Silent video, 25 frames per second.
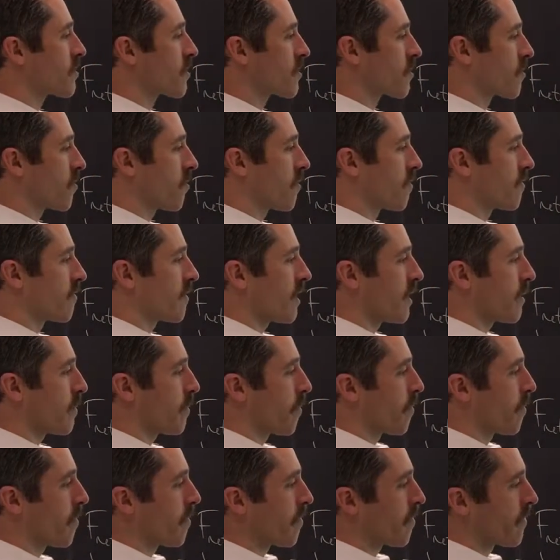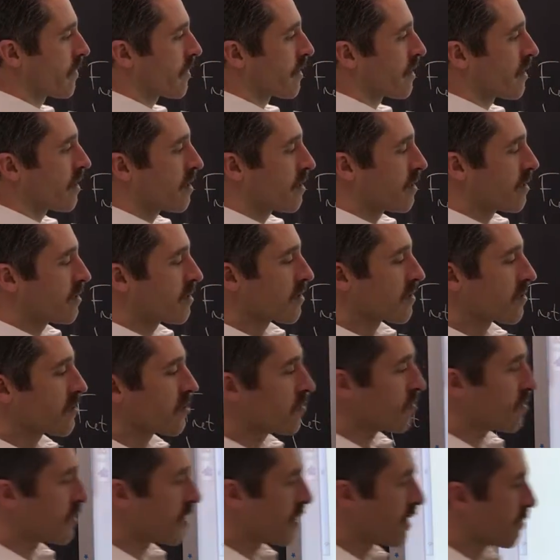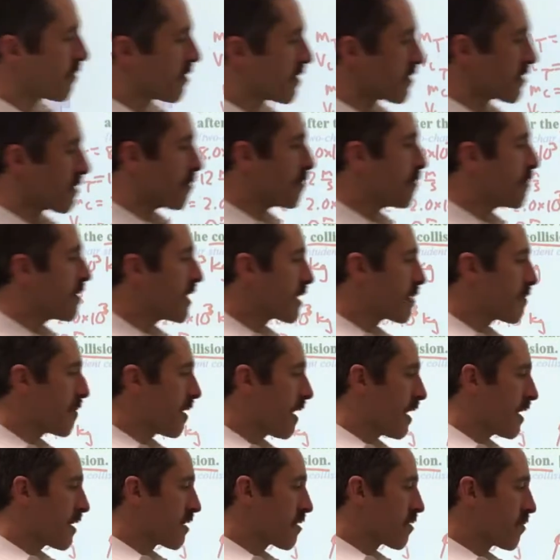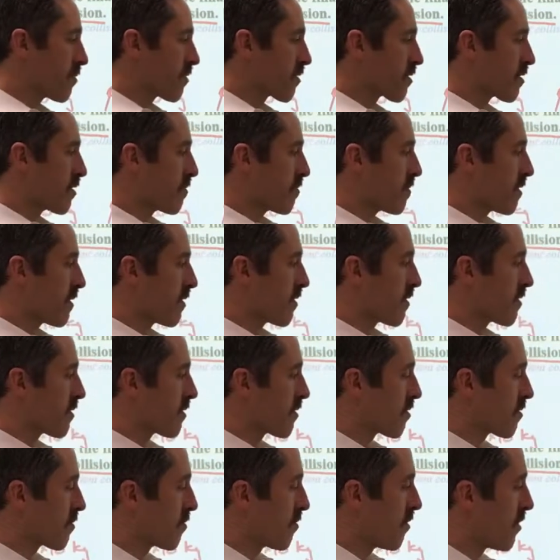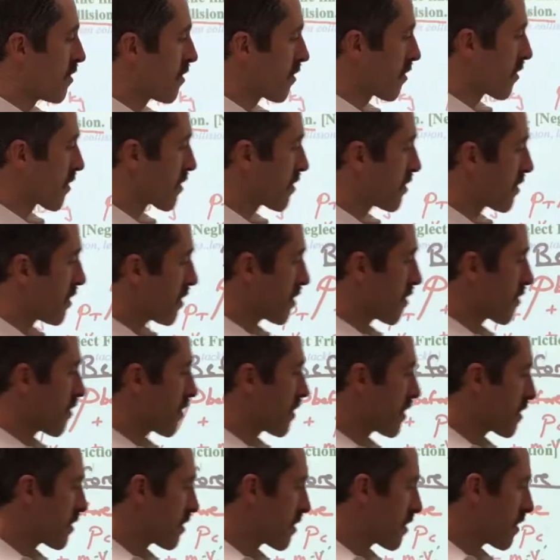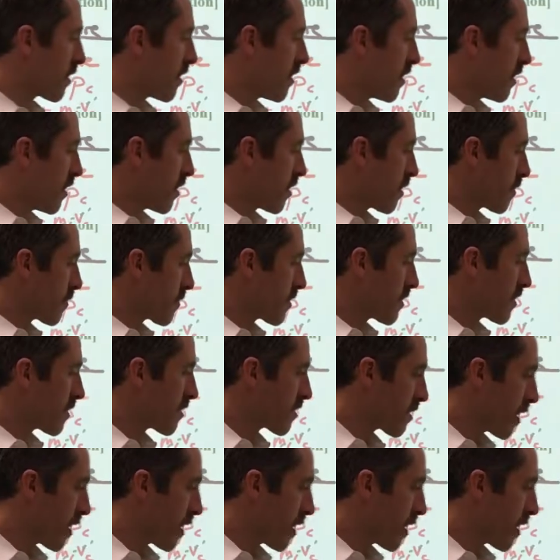the Corvette, the two of them, that's a big mass, will experience a smaller acceleration up to this